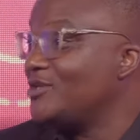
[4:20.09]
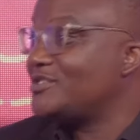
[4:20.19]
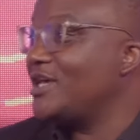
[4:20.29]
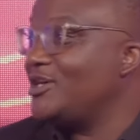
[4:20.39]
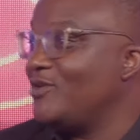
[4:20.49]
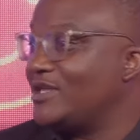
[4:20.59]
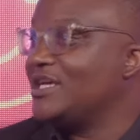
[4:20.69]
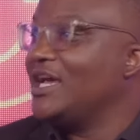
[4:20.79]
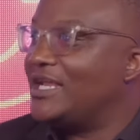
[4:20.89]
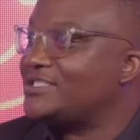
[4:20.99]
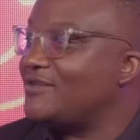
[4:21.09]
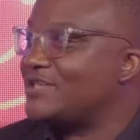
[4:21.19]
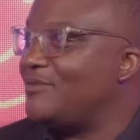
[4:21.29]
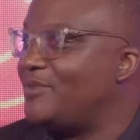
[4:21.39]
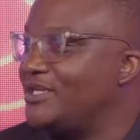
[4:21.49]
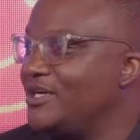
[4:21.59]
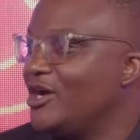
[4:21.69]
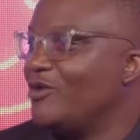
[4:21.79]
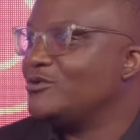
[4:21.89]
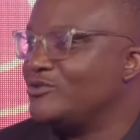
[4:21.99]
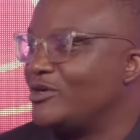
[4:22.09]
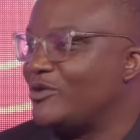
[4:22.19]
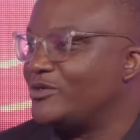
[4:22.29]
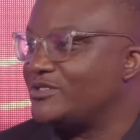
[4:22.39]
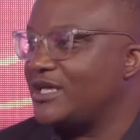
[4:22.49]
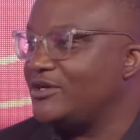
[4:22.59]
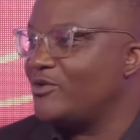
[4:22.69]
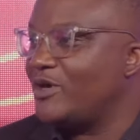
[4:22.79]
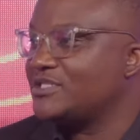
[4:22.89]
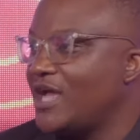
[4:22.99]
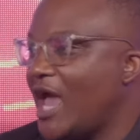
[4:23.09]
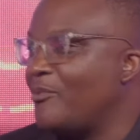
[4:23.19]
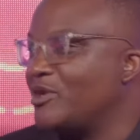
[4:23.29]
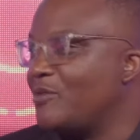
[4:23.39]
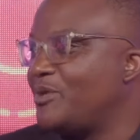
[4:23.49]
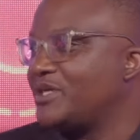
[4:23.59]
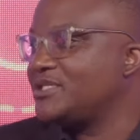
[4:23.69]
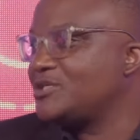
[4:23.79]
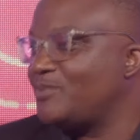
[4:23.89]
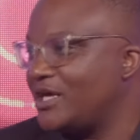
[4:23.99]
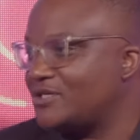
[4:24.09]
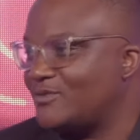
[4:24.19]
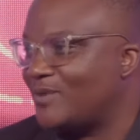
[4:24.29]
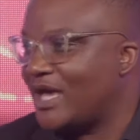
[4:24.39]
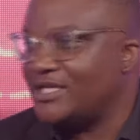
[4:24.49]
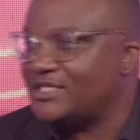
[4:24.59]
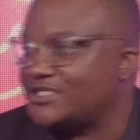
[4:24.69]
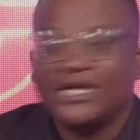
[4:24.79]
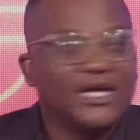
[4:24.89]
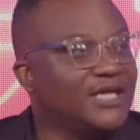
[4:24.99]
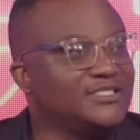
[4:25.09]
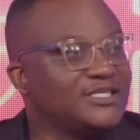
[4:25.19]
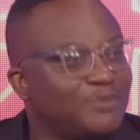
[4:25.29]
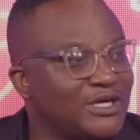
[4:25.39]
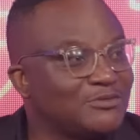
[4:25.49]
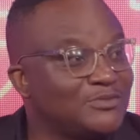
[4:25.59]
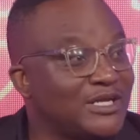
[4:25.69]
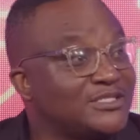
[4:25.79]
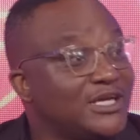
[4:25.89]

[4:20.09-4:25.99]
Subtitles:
To say, let's have somebody who's not going to say, I'm going to pick six players from Highlanders and six players from Tanners.